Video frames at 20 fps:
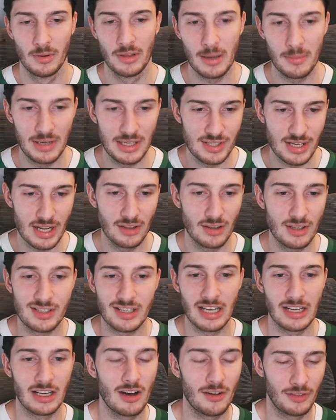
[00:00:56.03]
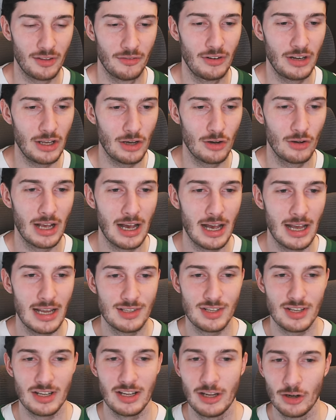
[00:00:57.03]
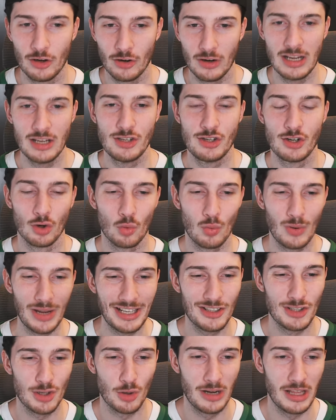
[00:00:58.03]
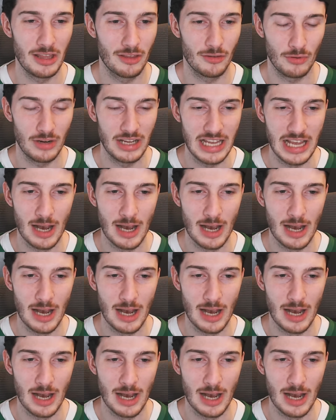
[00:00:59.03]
With that being said, let's kick off the video, guys. Here is your week 23